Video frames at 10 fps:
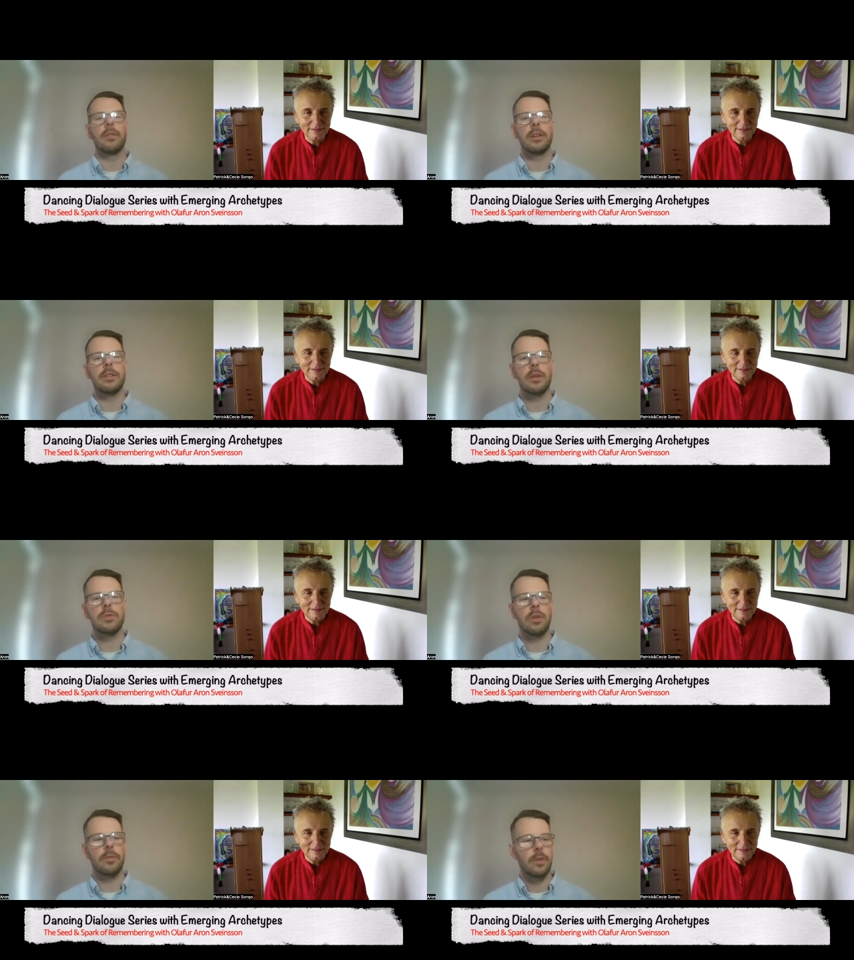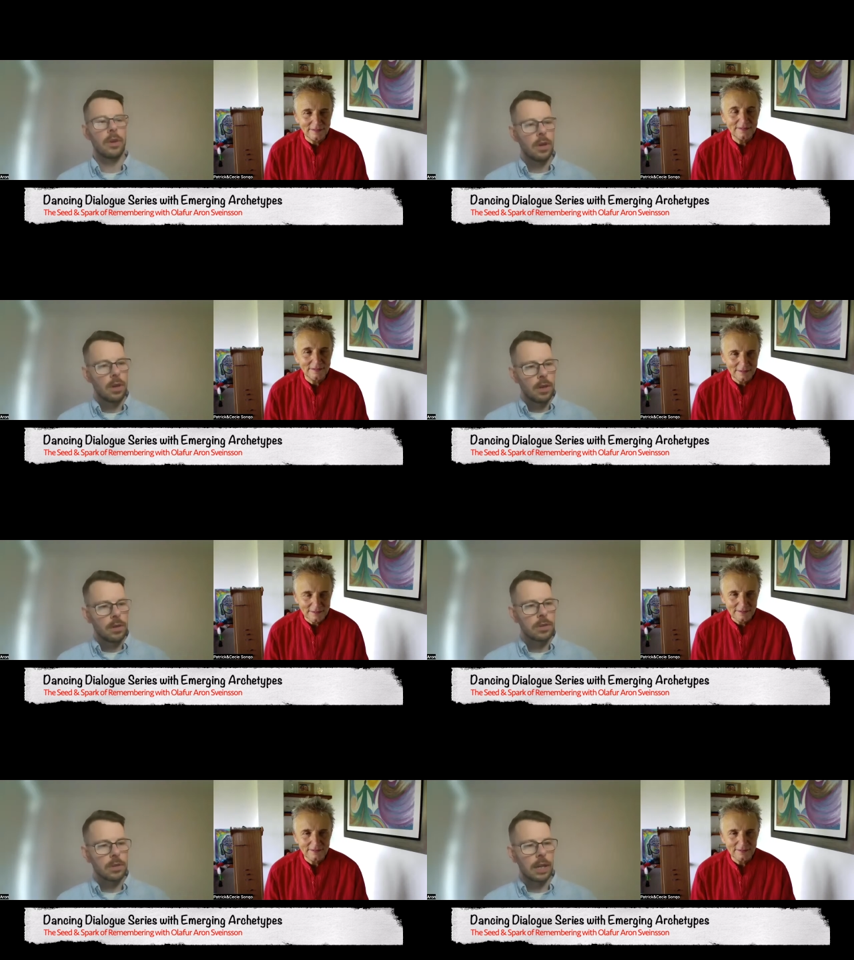Speaker 1: in terms of
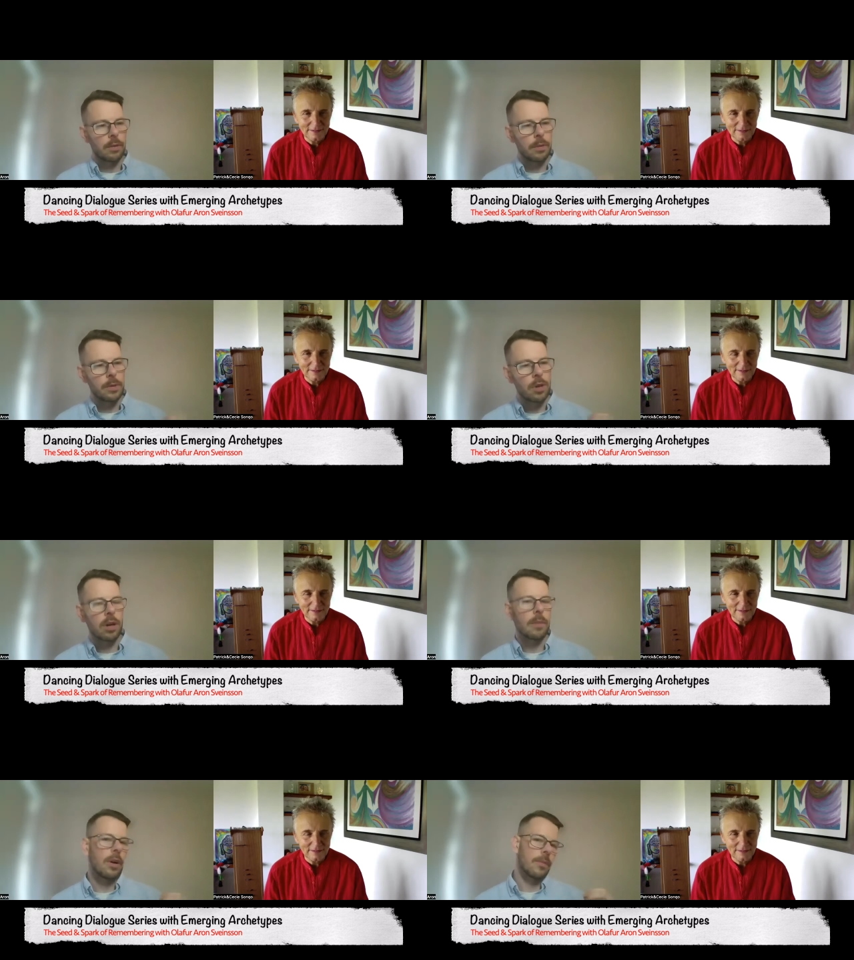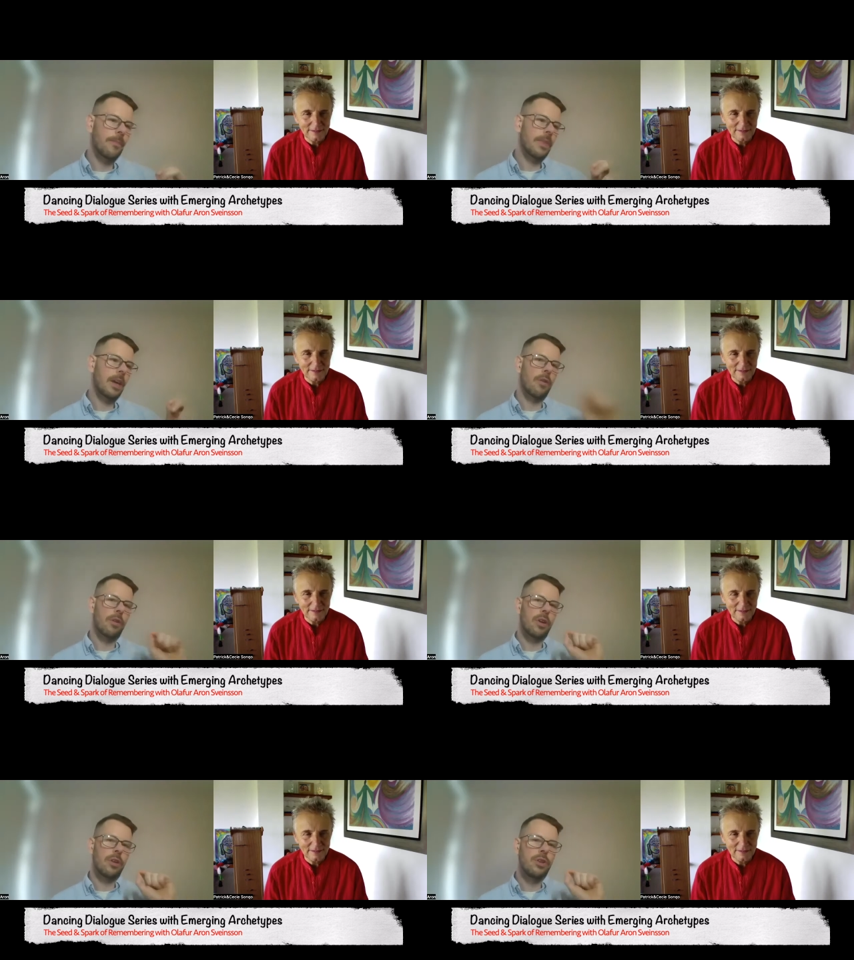like when we talk about
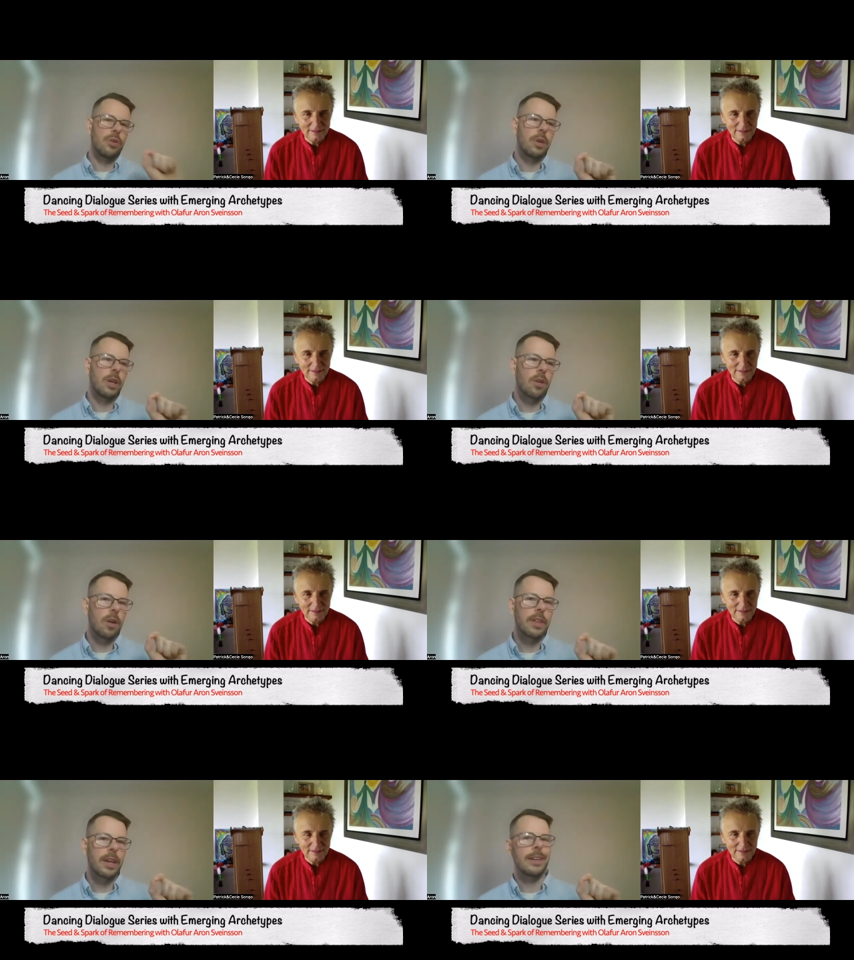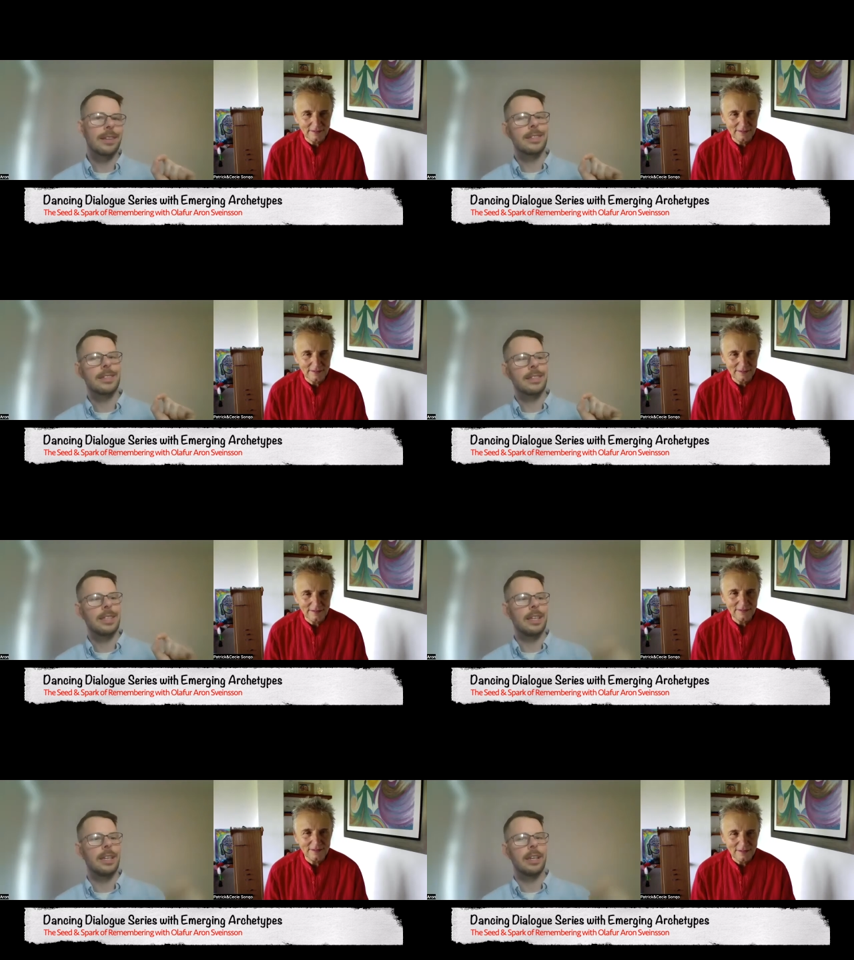our unique authentic
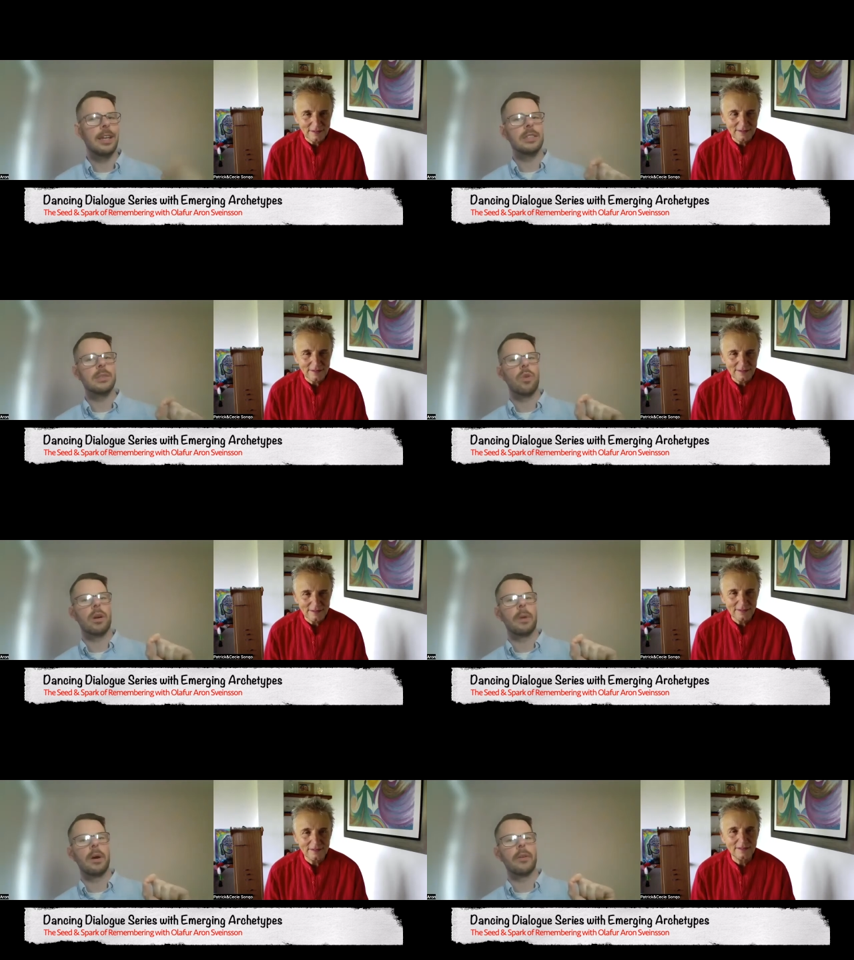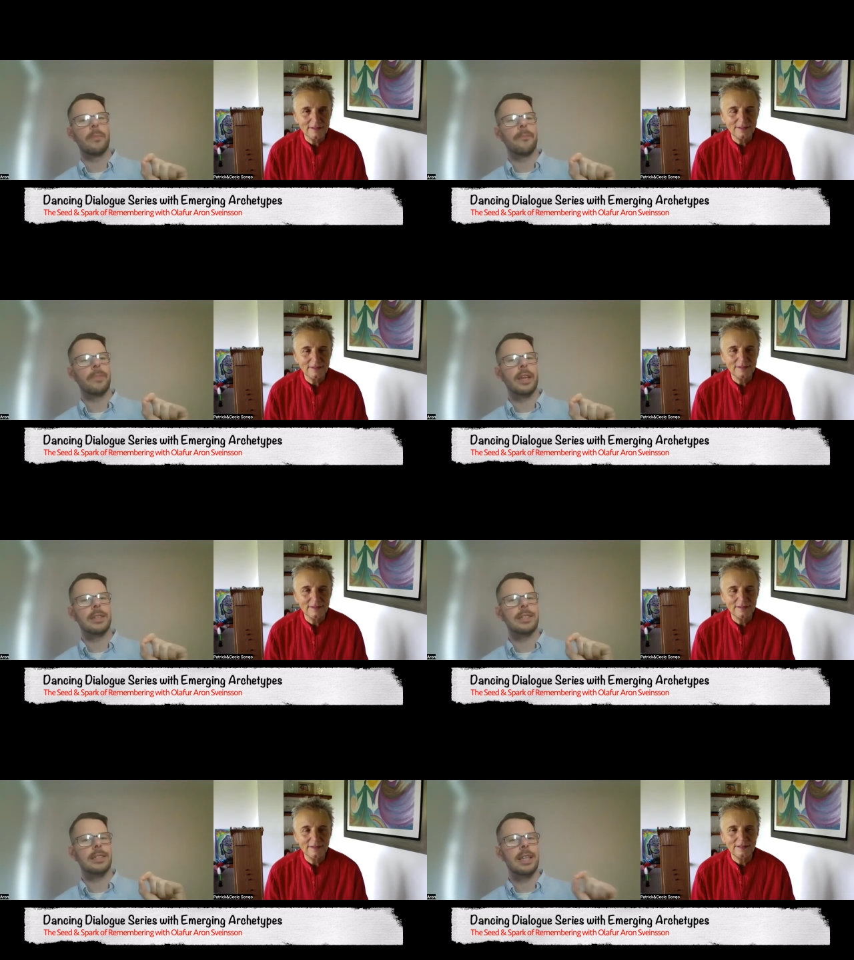seed. It's more about a
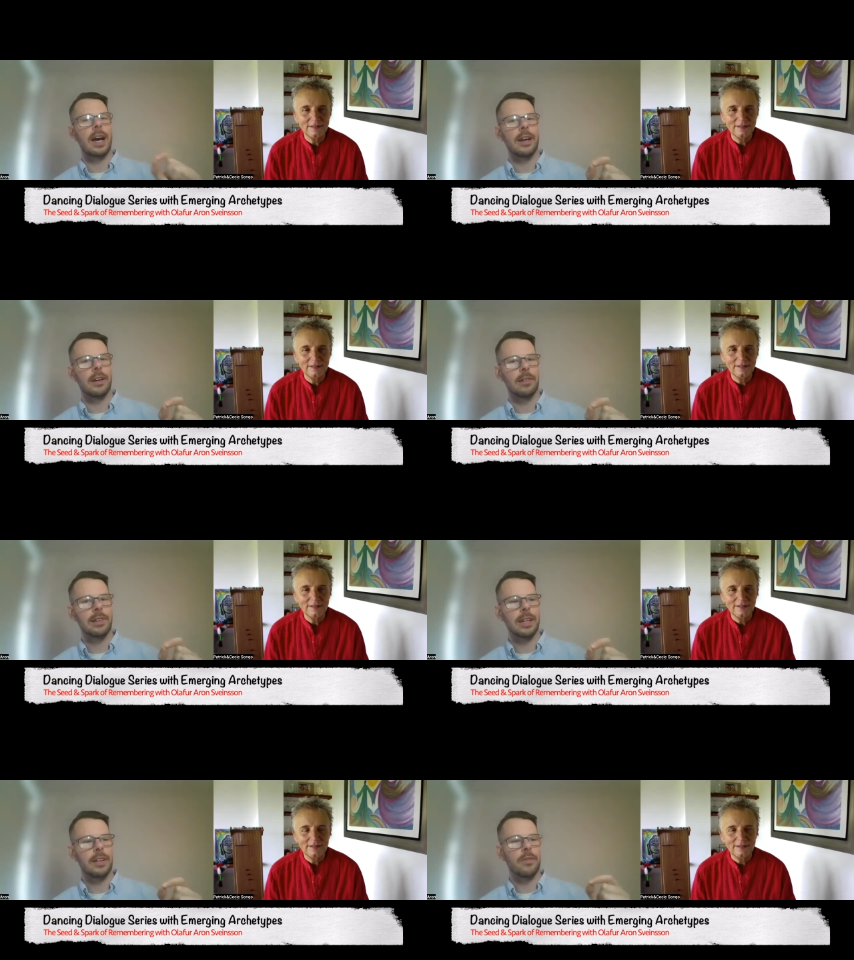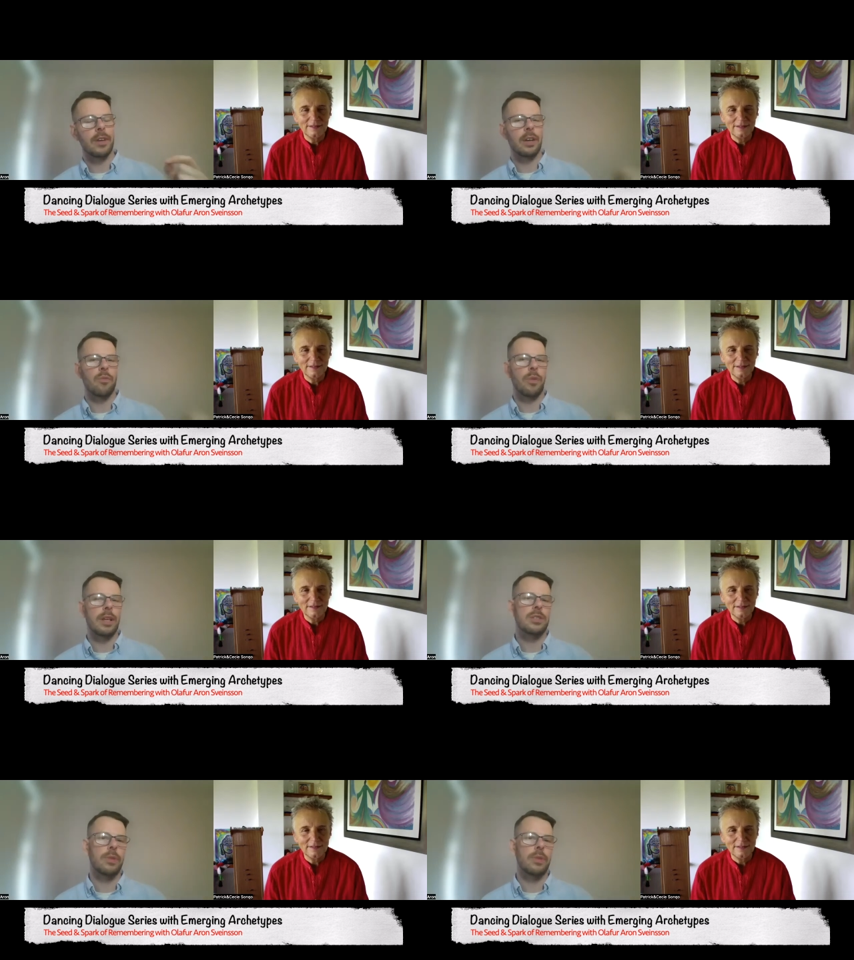style in, in which